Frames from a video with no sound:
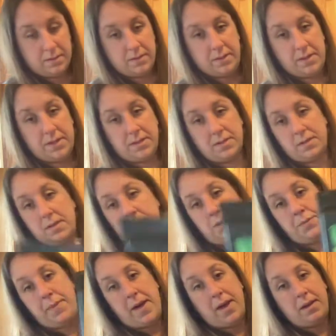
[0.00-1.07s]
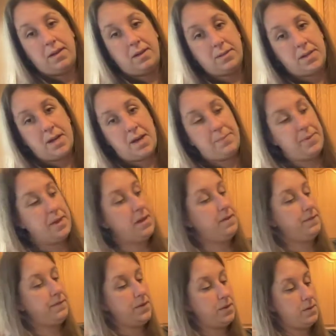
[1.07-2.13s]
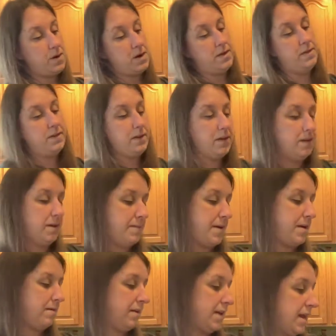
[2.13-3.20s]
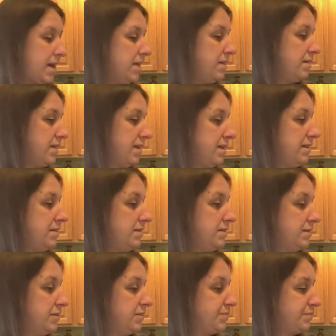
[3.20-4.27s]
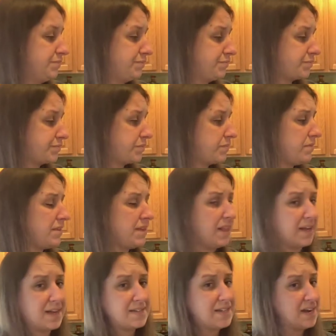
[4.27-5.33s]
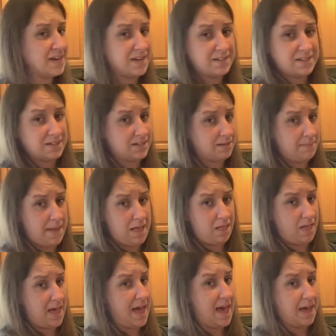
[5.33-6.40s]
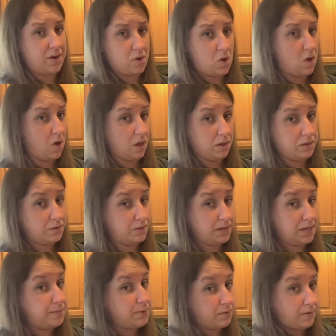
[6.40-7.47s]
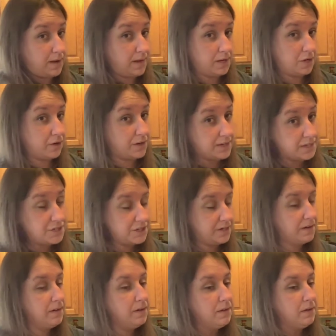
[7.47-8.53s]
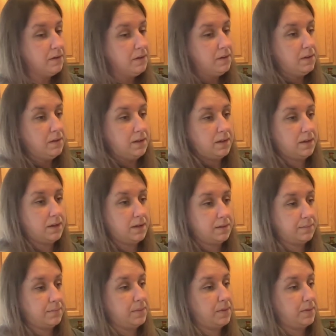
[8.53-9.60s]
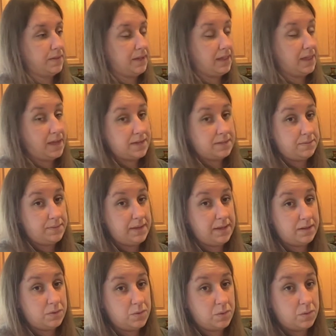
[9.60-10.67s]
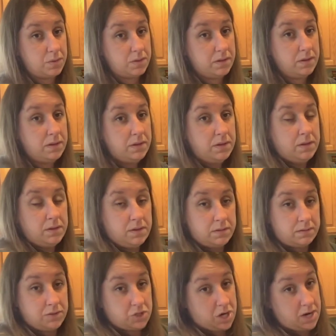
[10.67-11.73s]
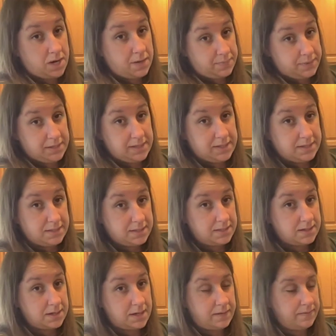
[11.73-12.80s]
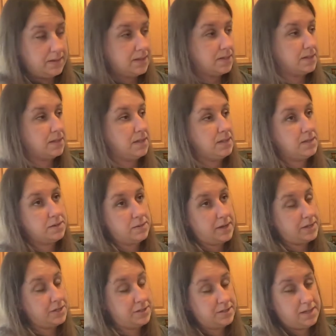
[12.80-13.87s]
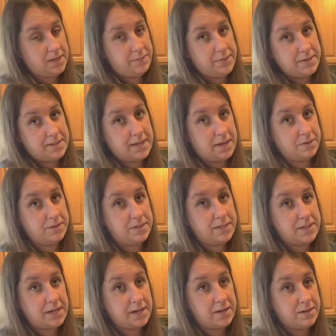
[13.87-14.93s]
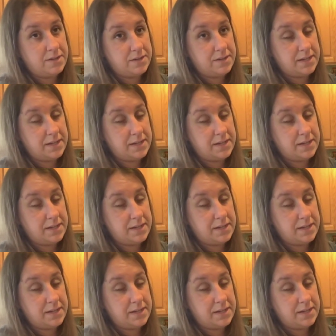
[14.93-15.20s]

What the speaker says: This goes back on top. If you are thinking about getting this, like I said, it doesn't smell at all. You can keep it right in your kitchen. They like to be in cool, dark places, obviously, so I just keep it downstairs